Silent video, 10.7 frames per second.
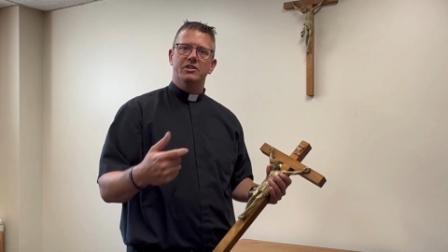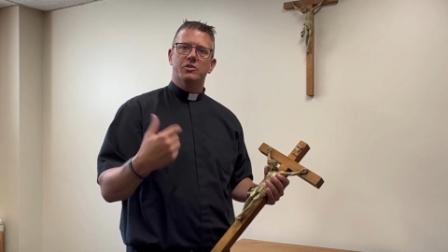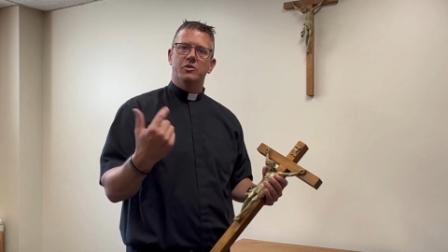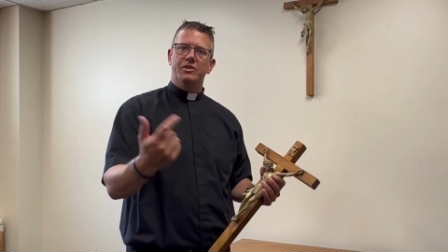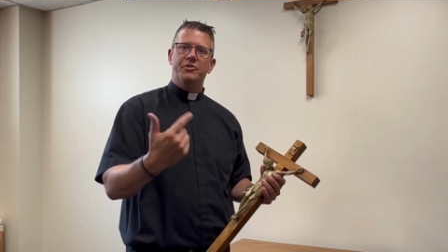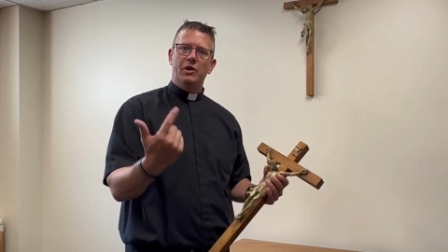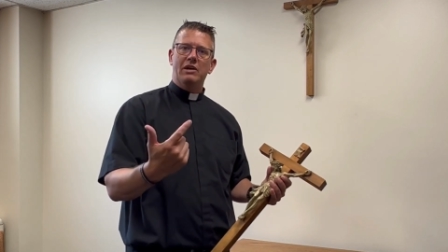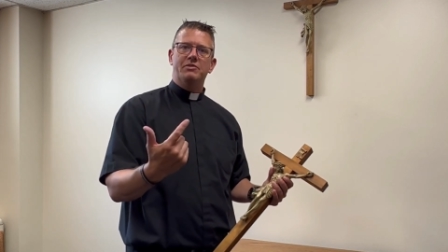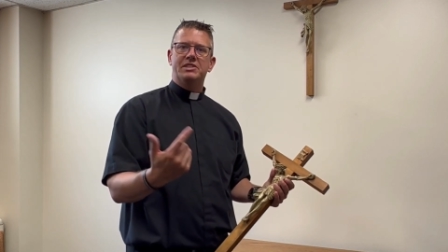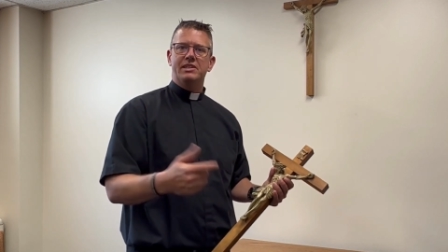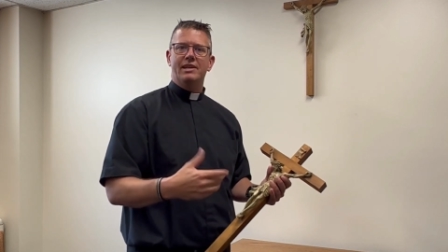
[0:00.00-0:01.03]
So if you
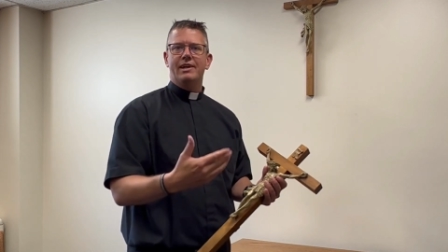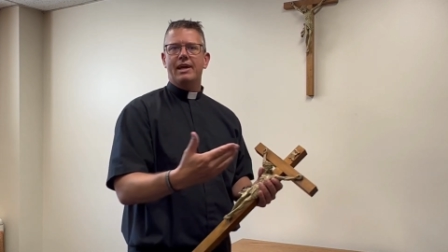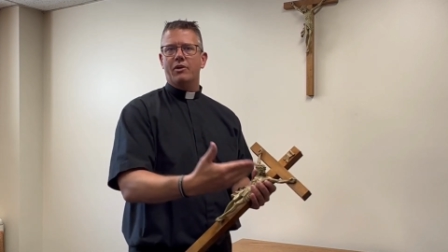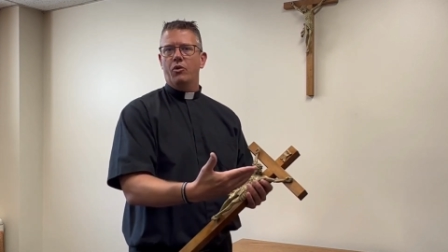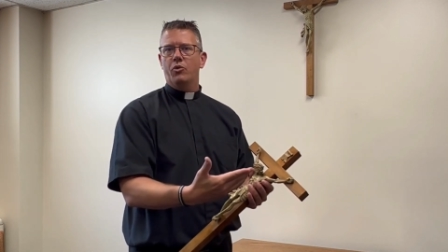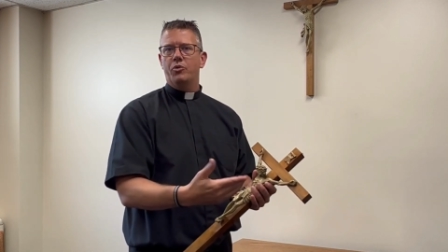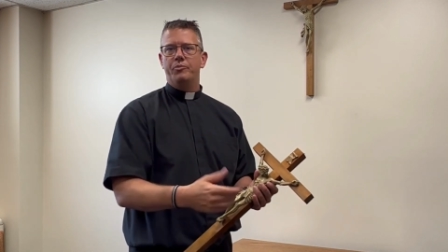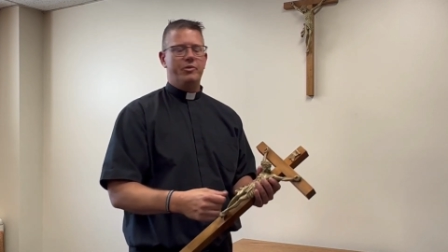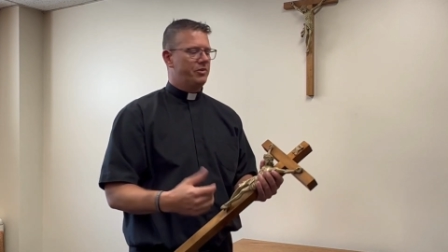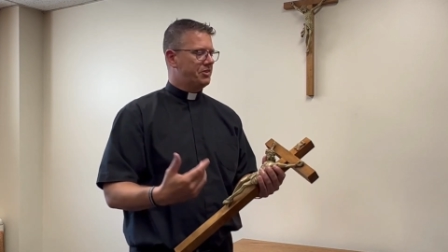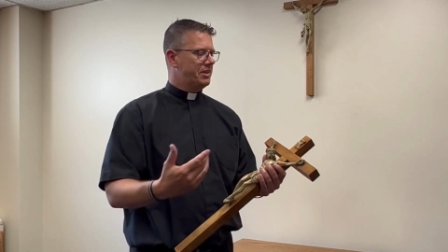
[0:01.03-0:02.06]
ever see that at
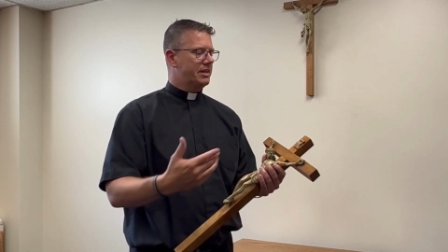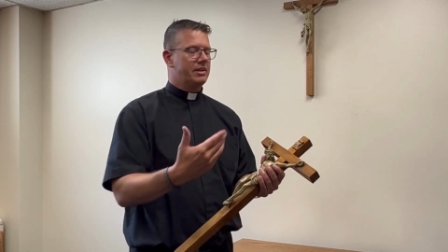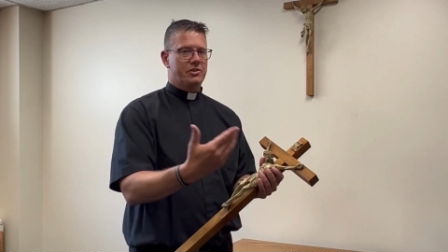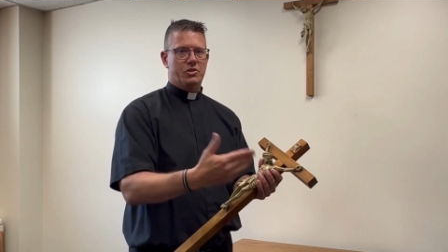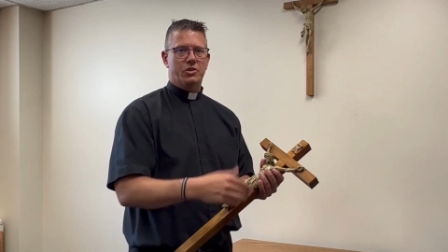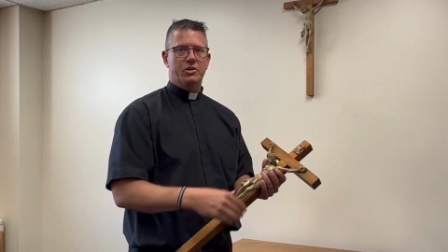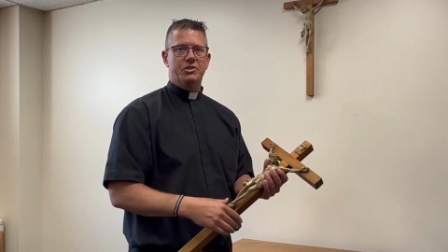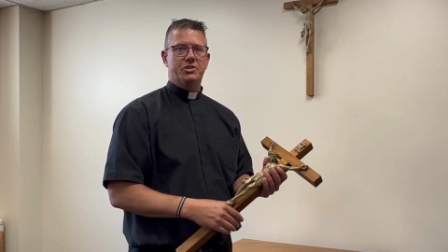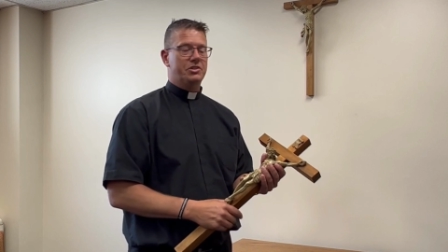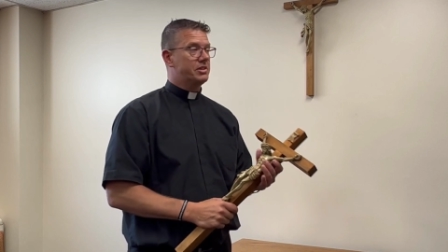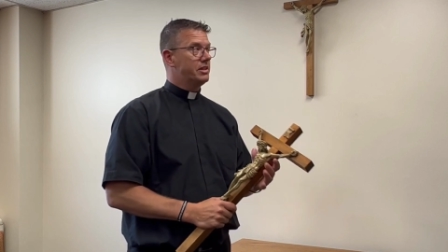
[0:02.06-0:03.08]
home, you see that in a
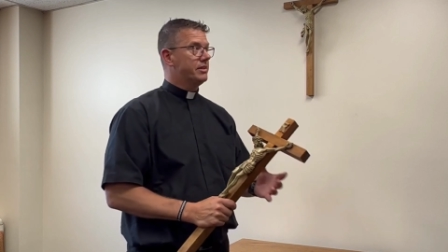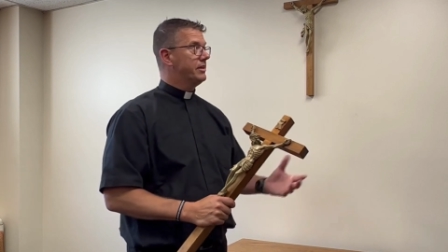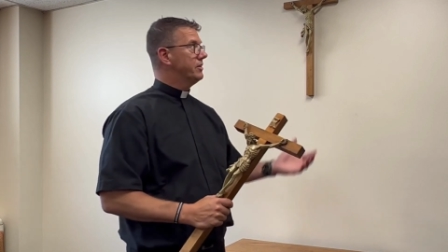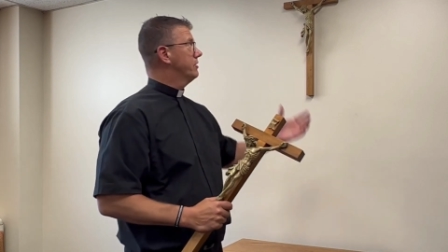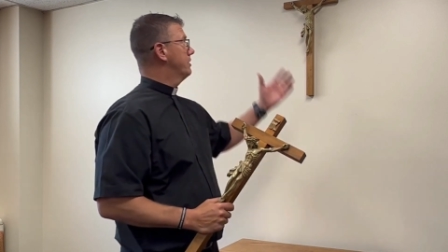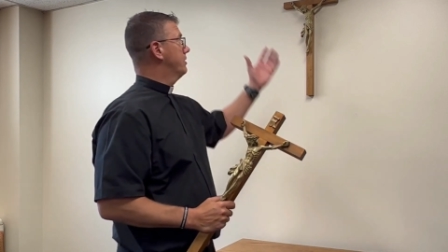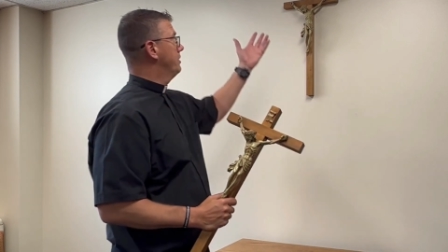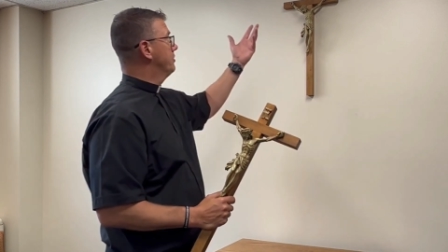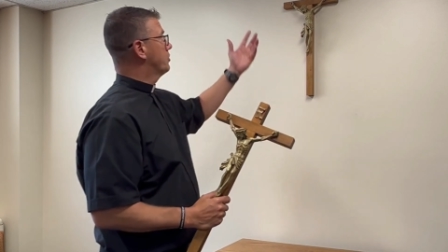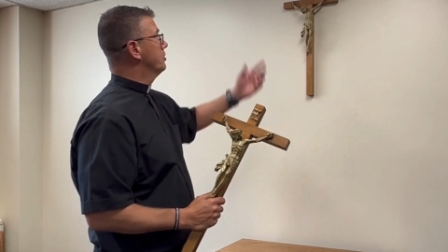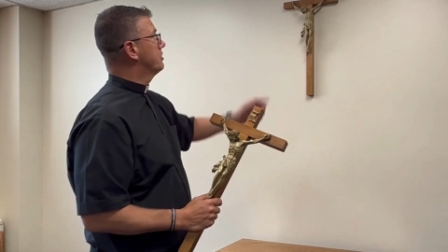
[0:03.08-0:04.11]
church, you see it here, and, and
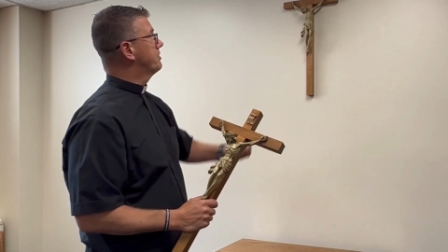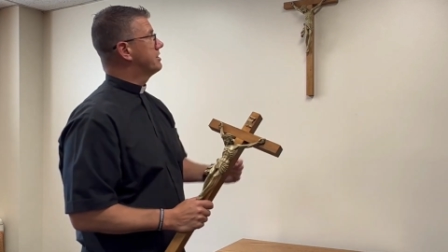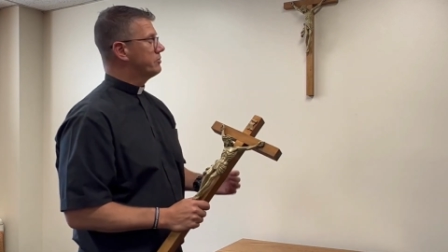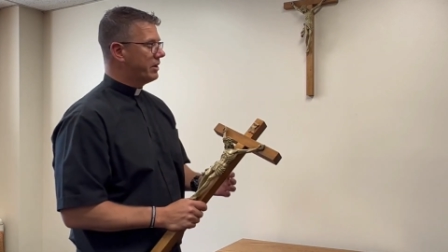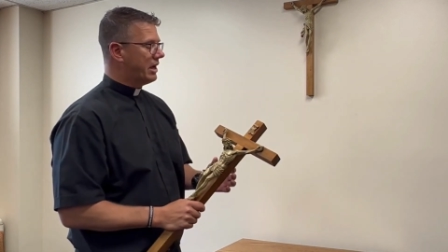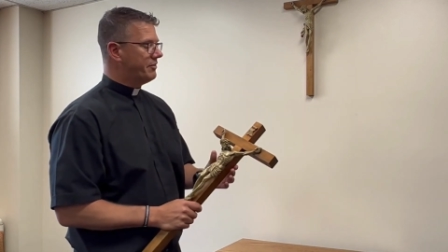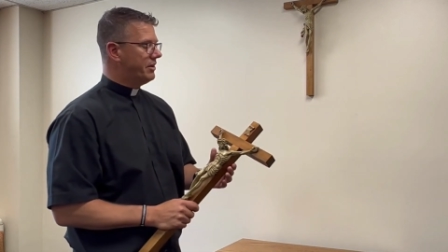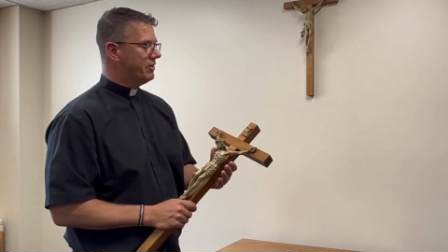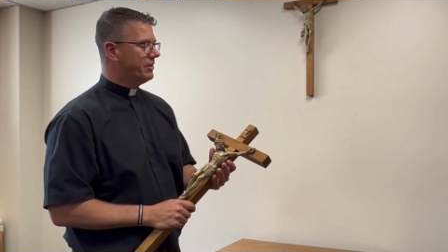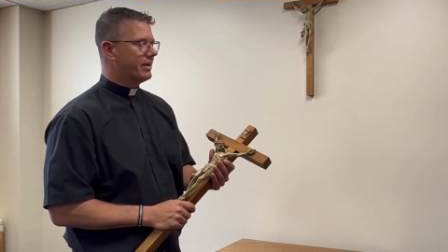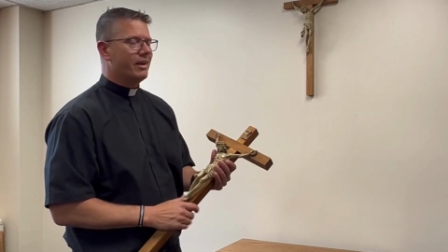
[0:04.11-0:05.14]
the crucifixes we have
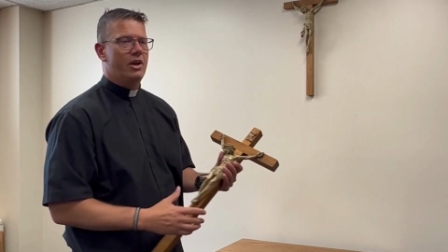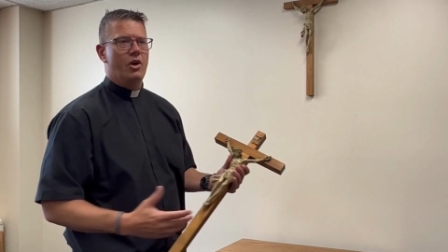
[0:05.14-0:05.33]
here, and like